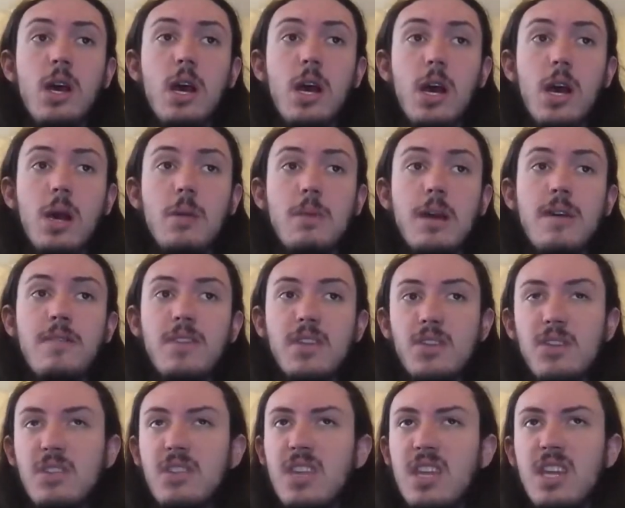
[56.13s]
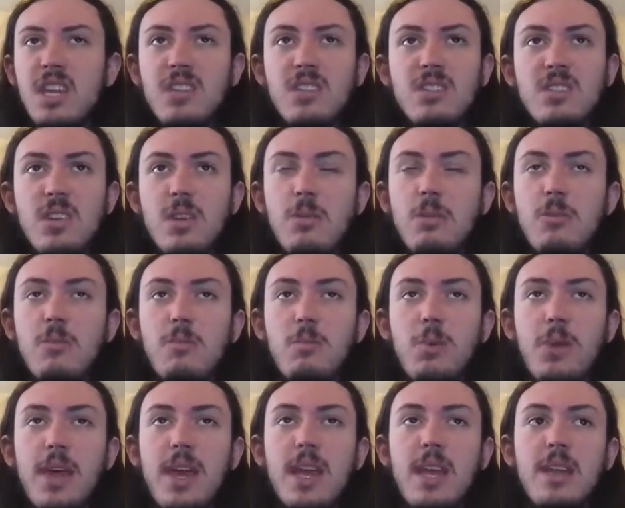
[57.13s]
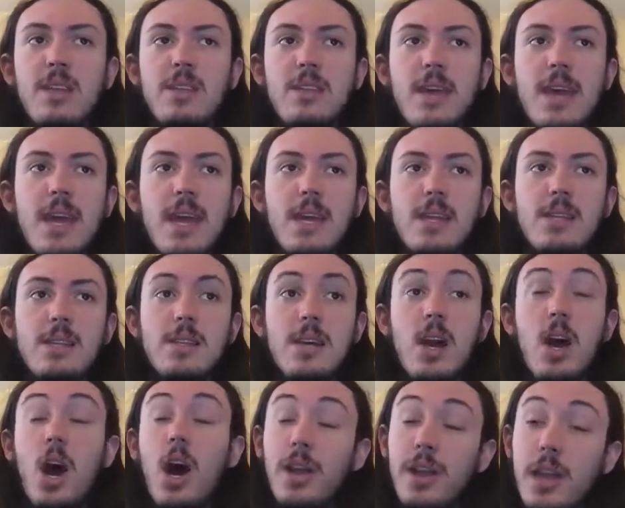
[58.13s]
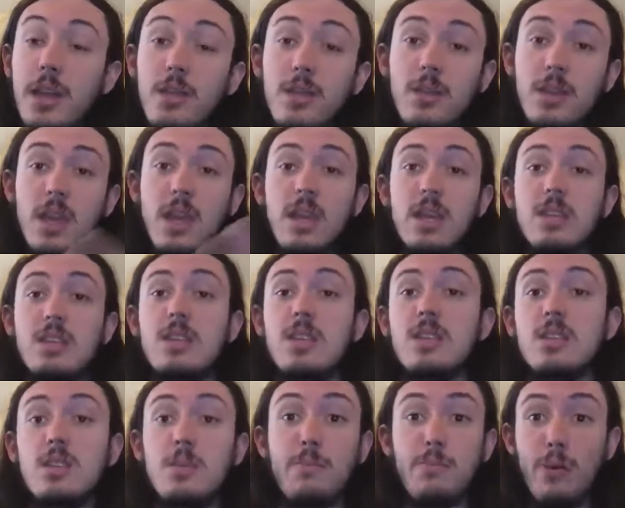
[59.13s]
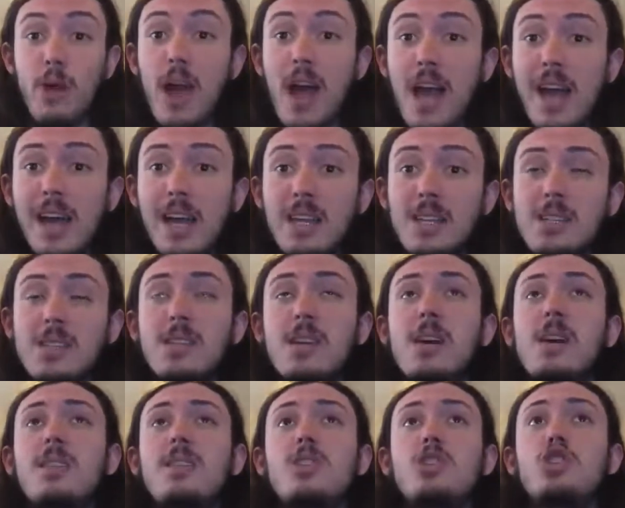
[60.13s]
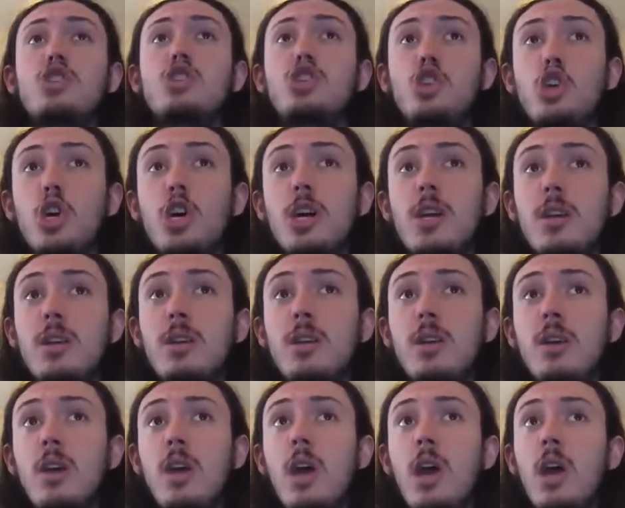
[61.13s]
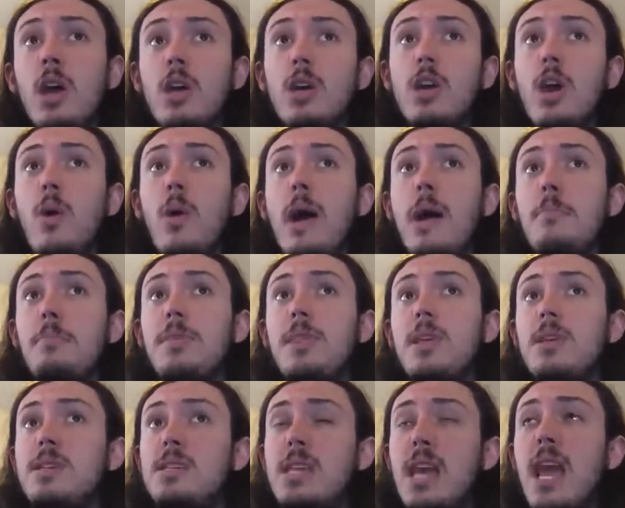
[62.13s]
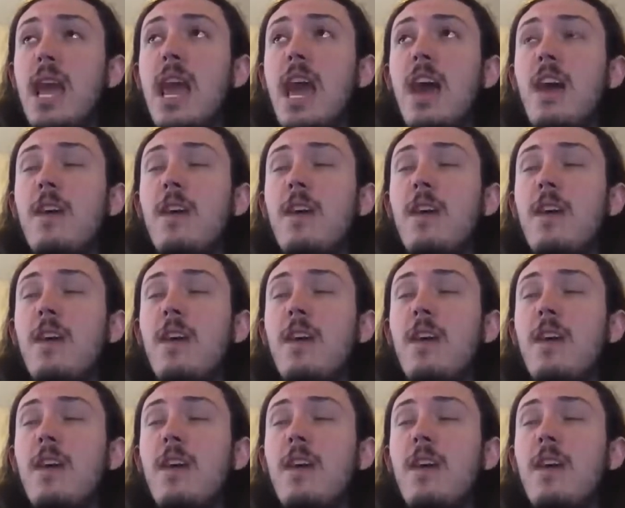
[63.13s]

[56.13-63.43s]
I have other things planned. And another thing is that, surprise, this should go up the day